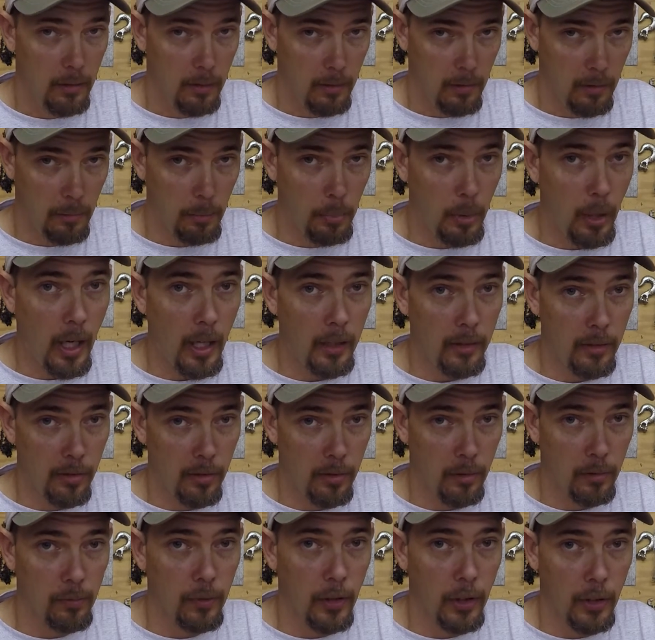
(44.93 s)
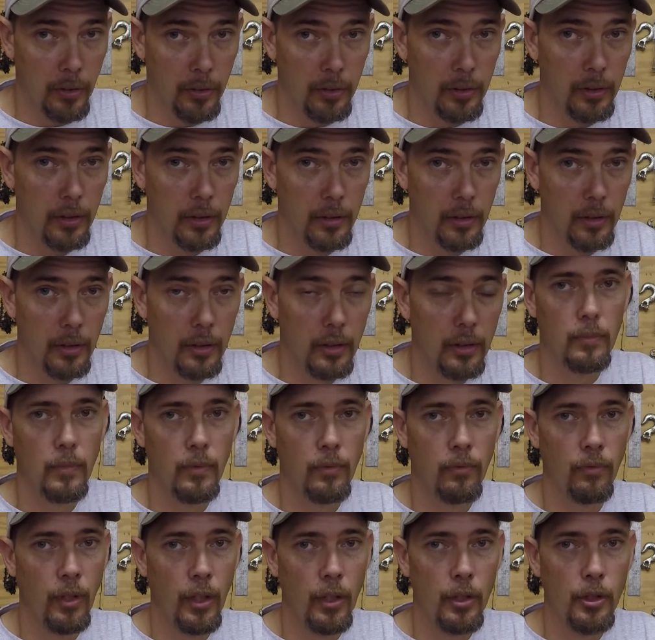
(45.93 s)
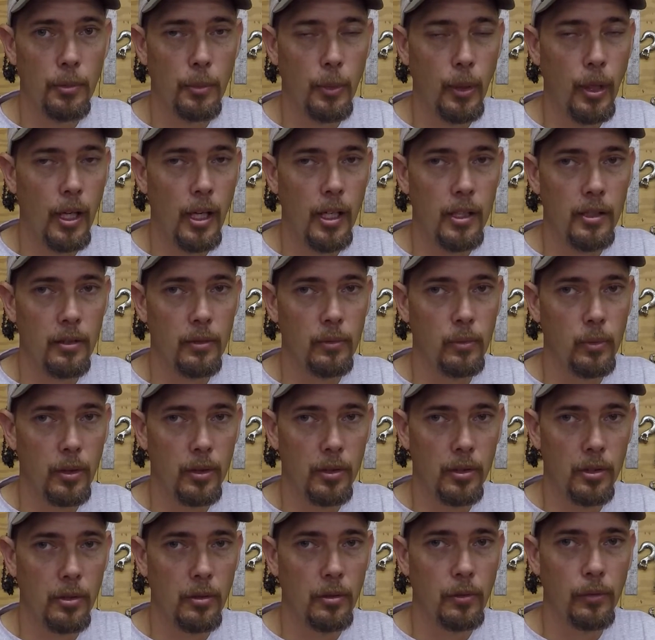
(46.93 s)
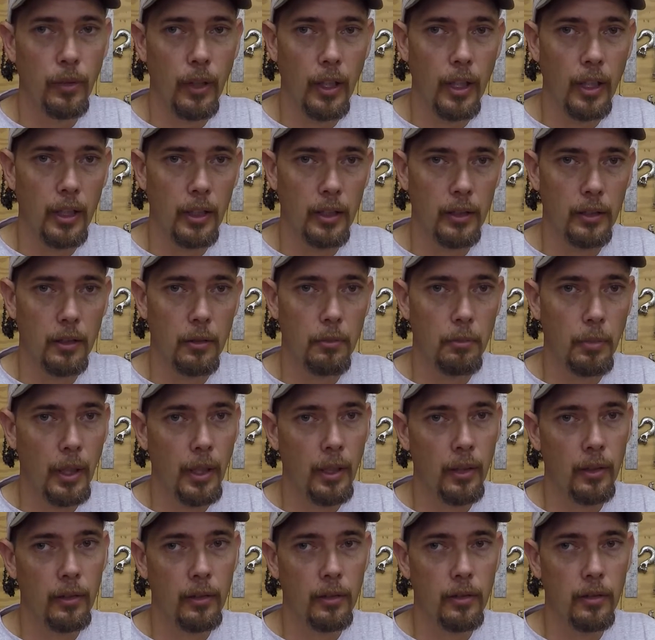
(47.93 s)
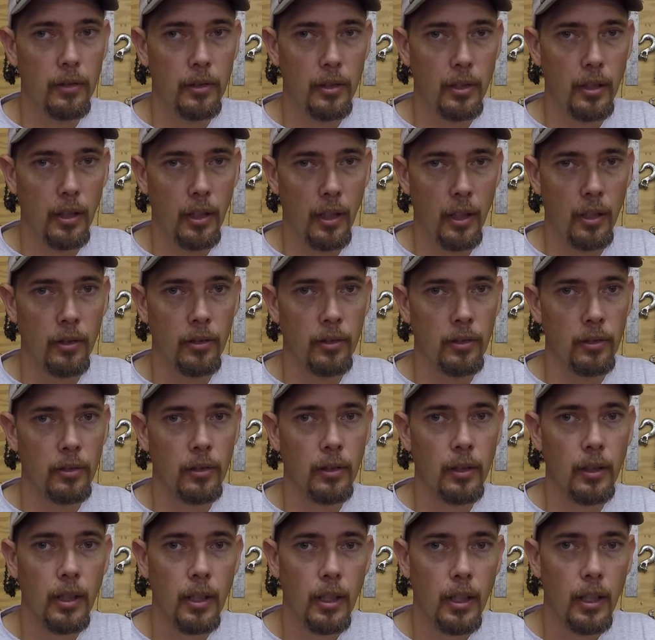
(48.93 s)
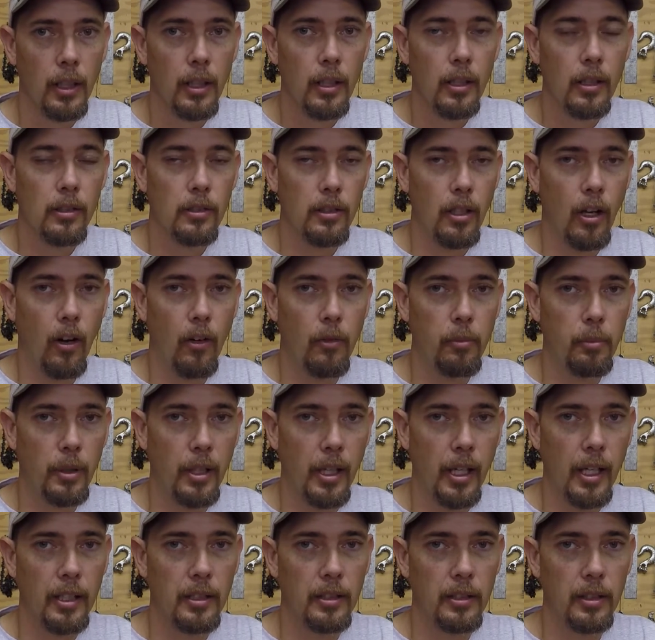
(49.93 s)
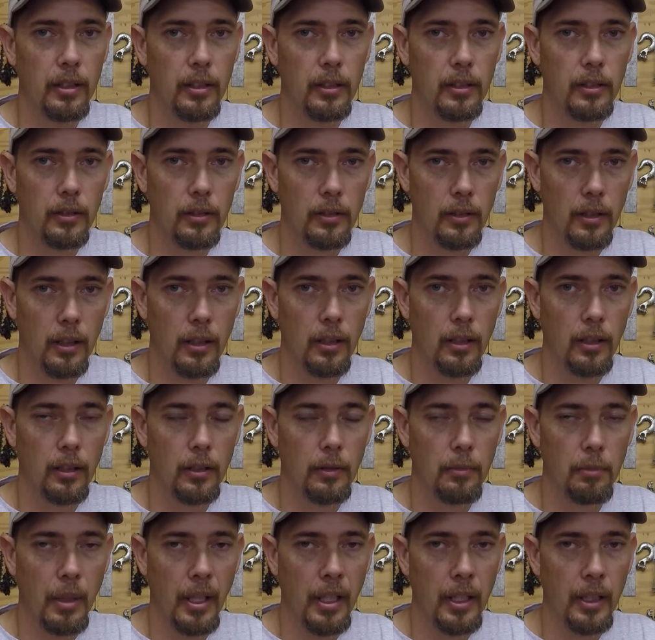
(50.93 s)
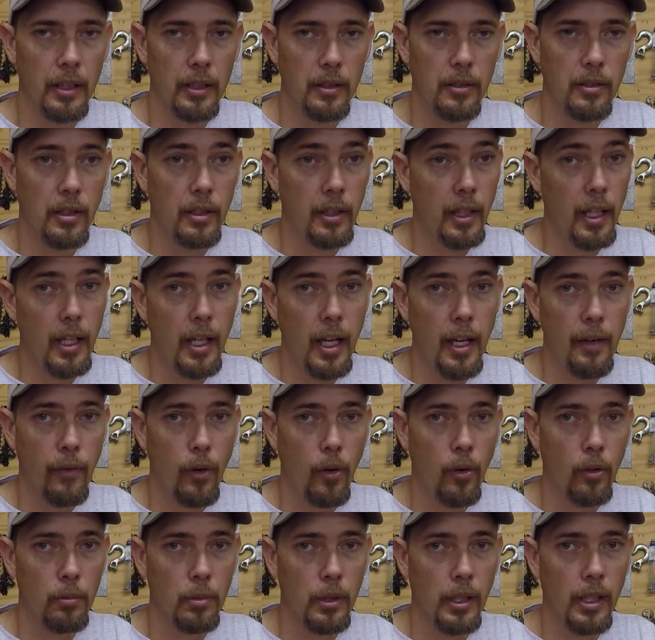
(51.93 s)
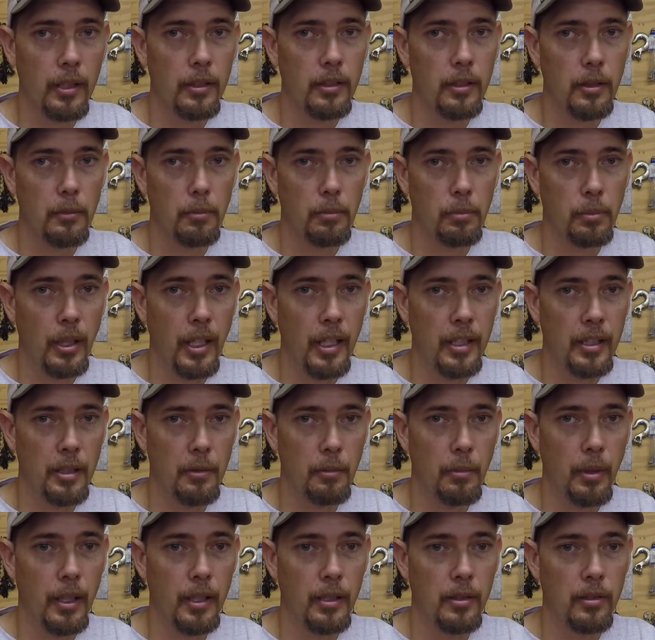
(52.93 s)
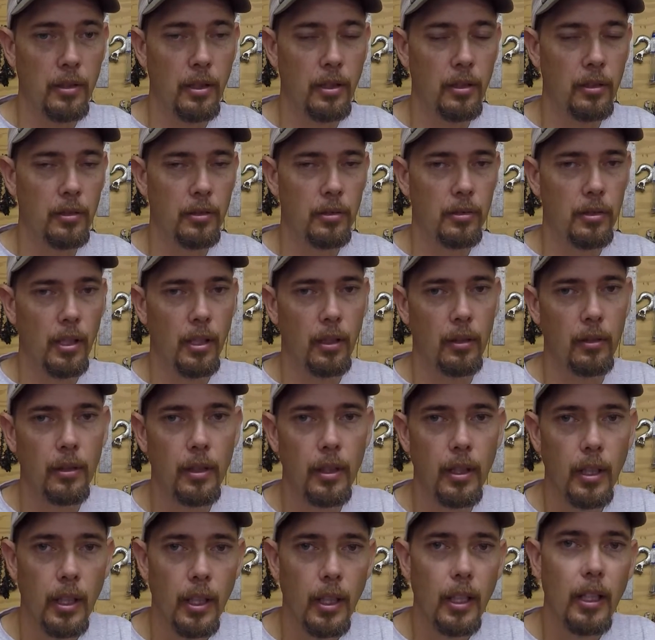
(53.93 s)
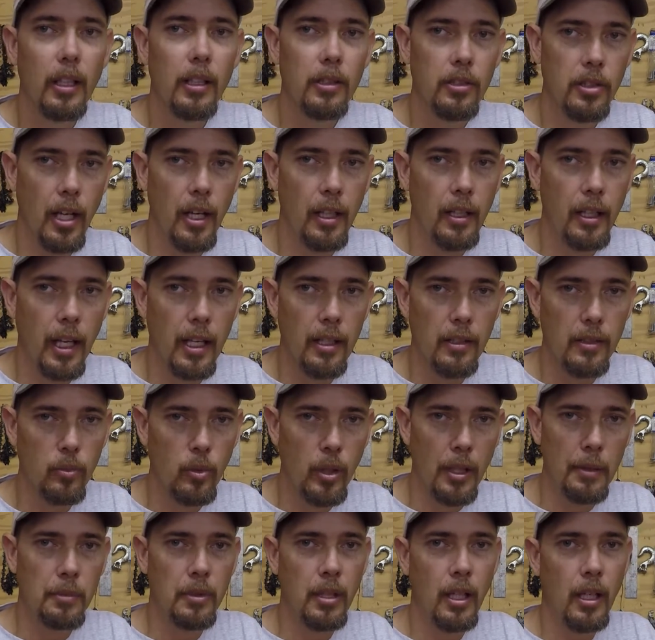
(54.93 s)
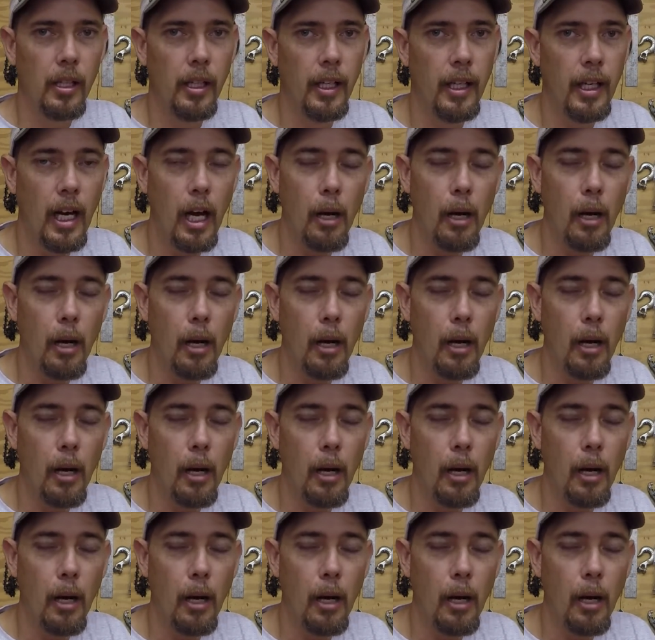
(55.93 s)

The prices are very good. Very surprising what you would find compared to other soft plastic baits. And they have hard plastic baits too. So check that website out.